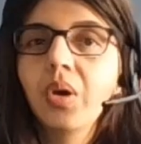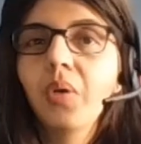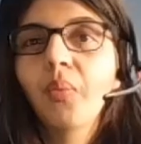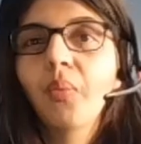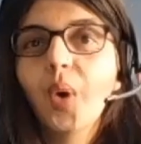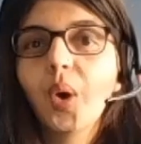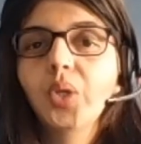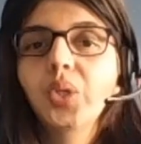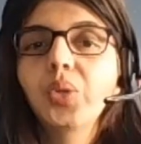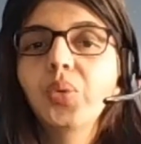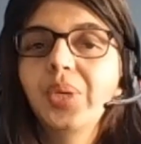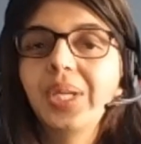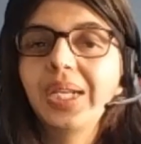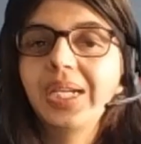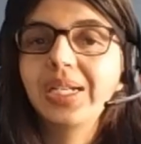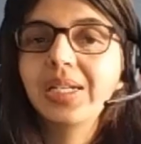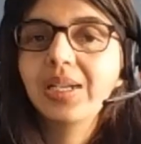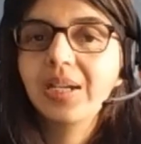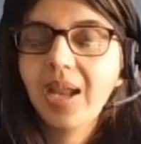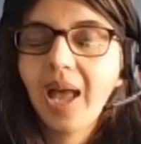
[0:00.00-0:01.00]
what you
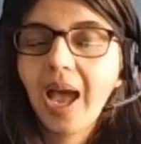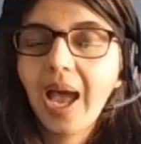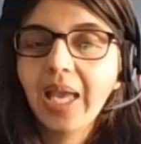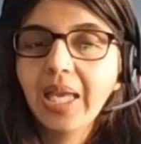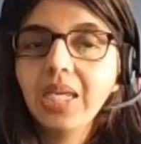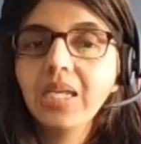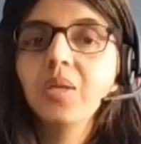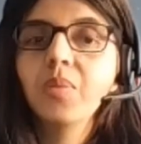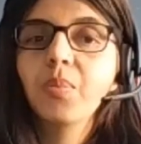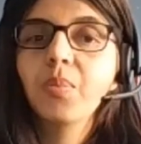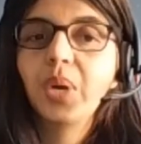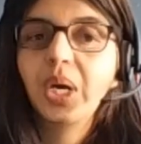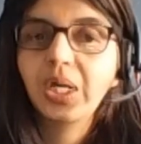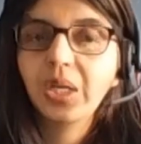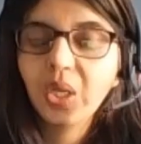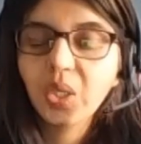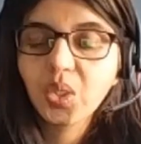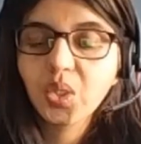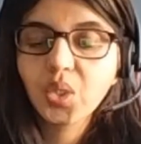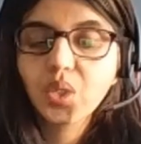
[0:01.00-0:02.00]
didn't like, but
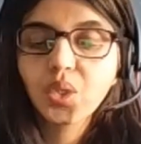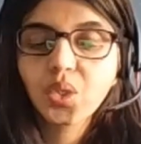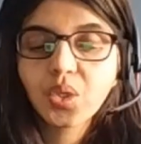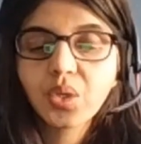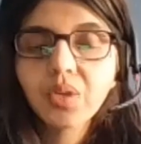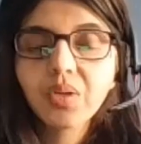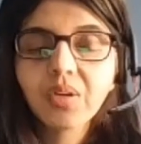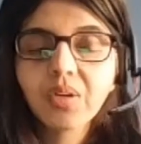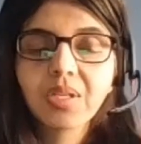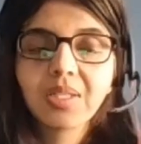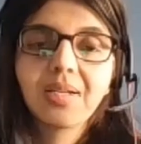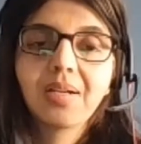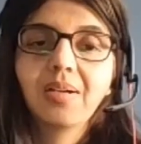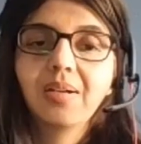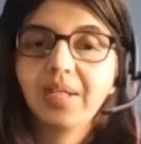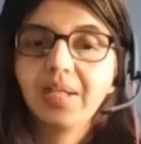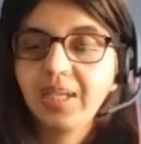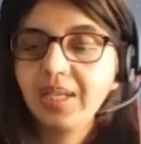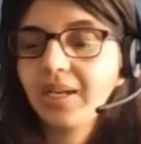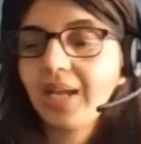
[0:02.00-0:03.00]
it should
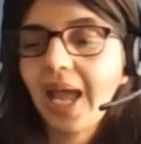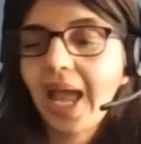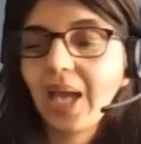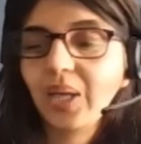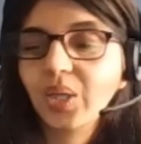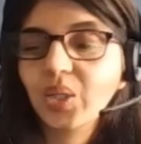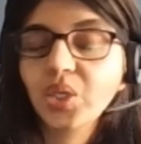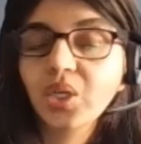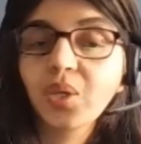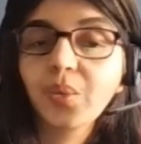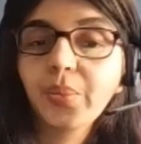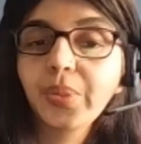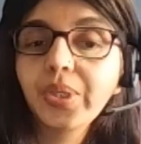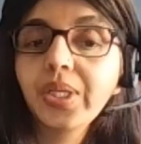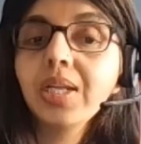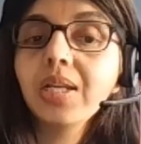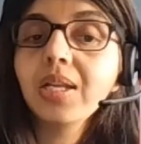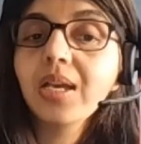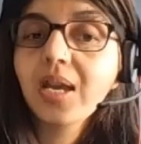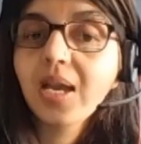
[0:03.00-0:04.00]
result in actionable
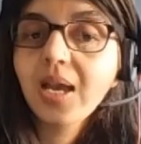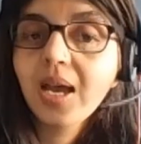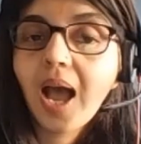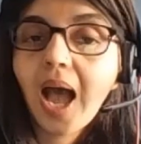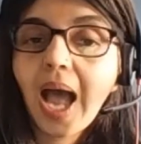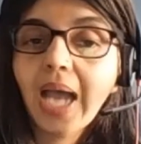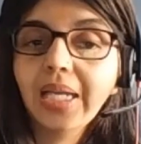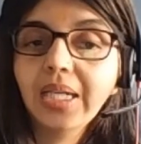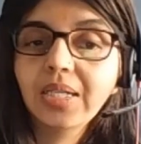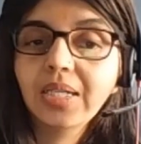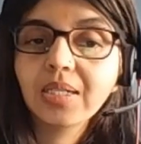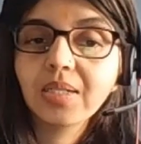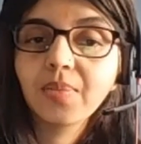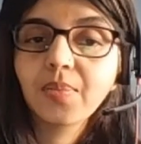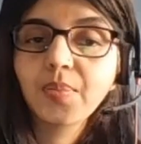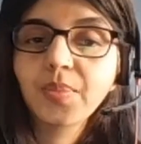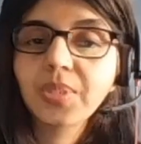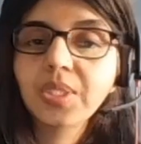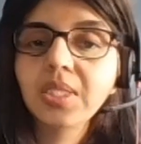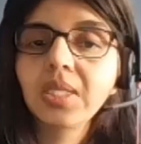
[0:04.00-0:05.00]

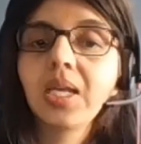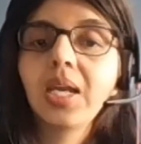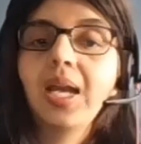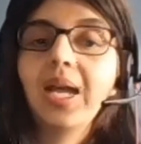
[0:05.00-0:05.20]
items.